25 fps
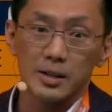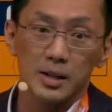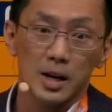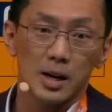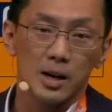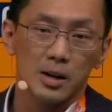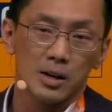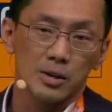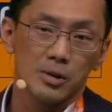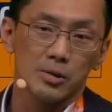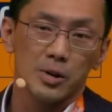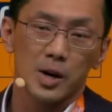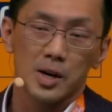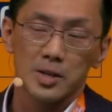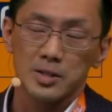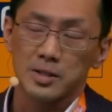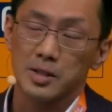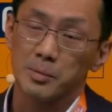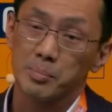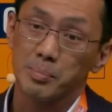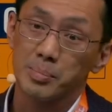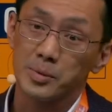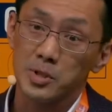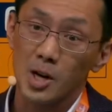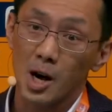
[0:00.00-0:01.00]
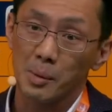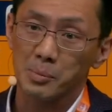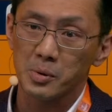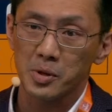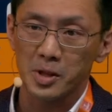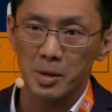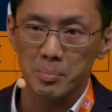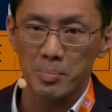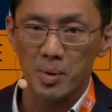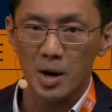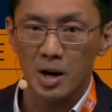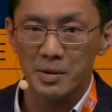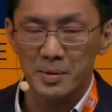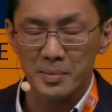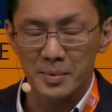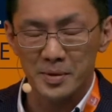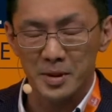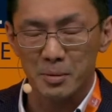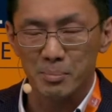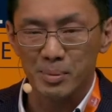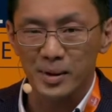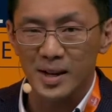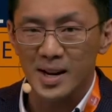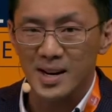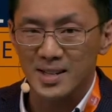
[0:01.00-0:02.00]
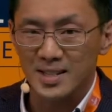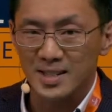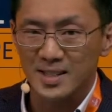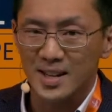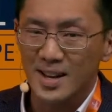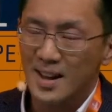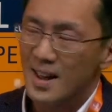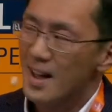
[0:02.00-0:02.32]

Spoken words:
across the top to the bottom of the plate,